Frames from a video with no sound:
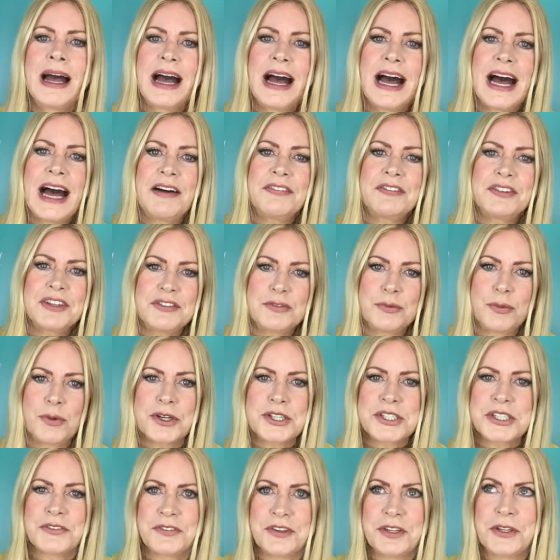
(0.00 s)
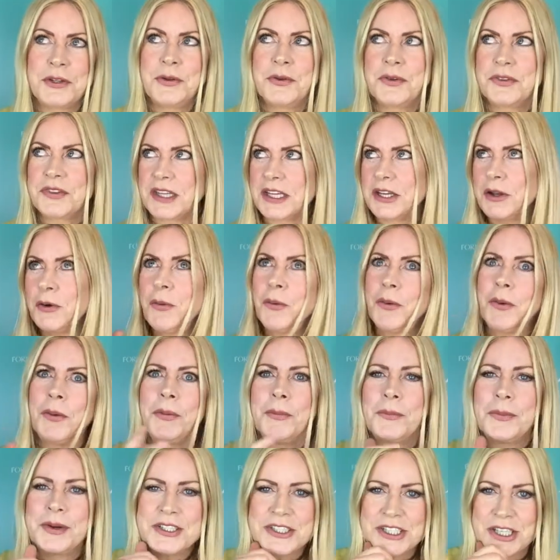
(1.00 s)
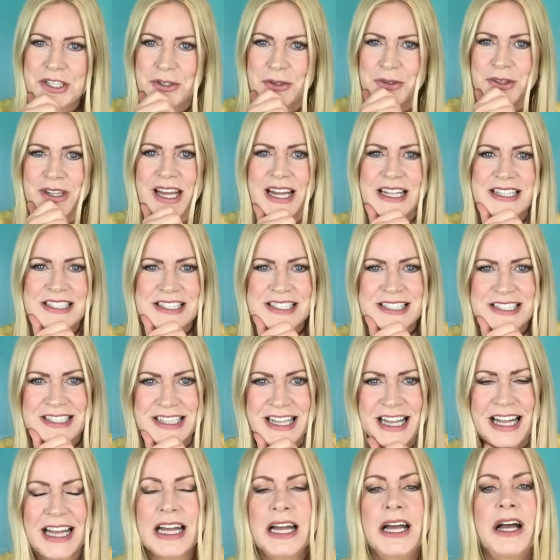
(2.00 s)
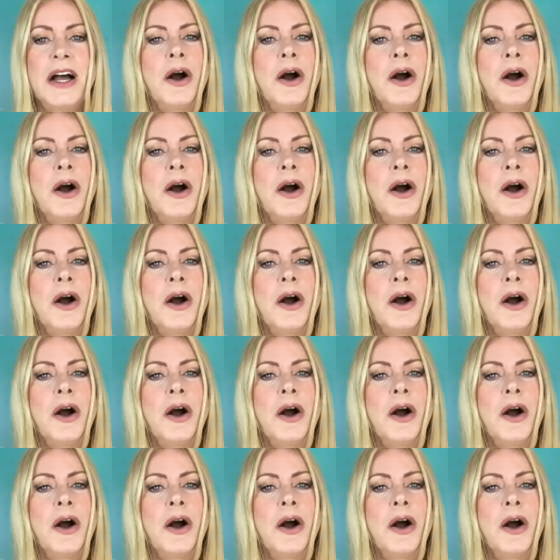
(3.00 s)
after you've watched a video you think, oh, I wish I knew the answer to that.